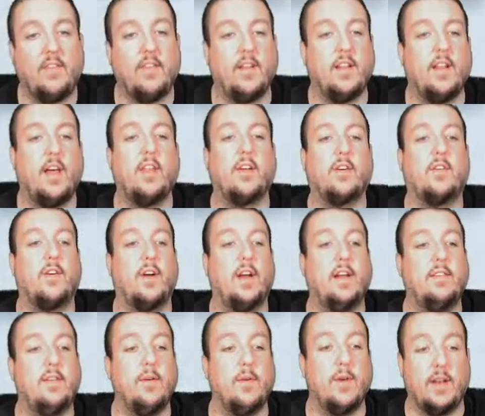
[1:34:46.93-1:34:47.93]
another
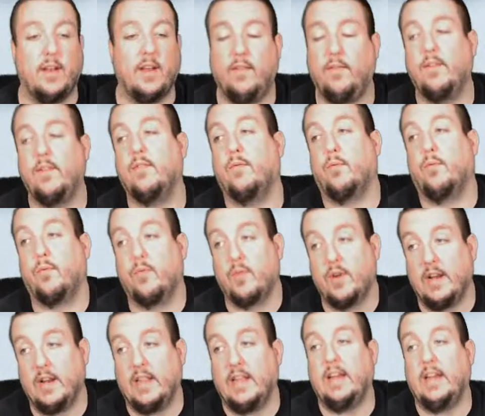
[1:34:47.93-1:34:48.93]
crazy one. This one's
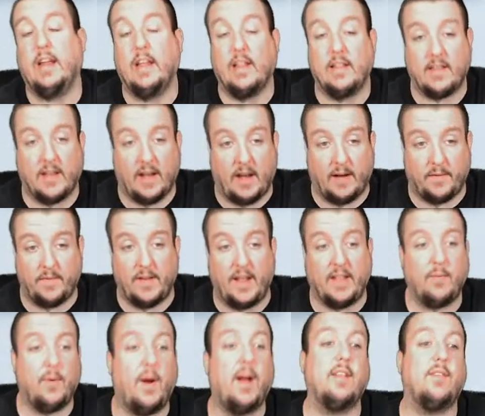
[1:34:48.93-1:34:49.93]
really tough.
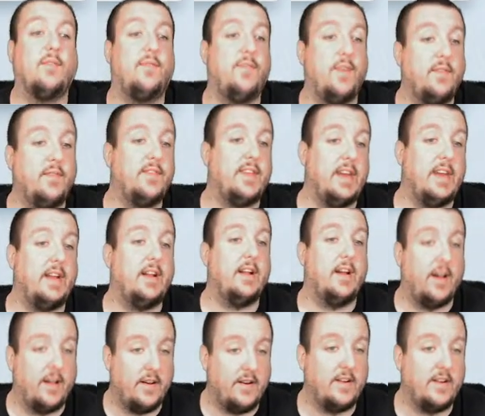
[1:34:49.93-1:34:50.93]
That's why it's
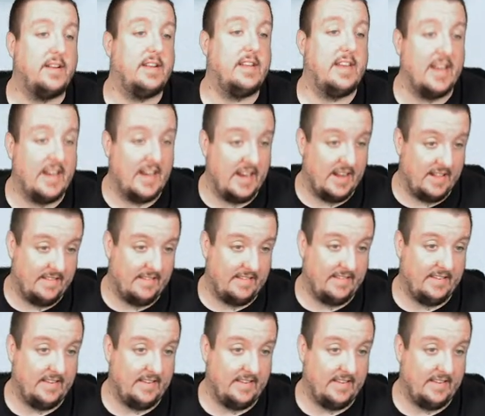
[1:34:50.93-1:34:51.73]
1,500 tickets.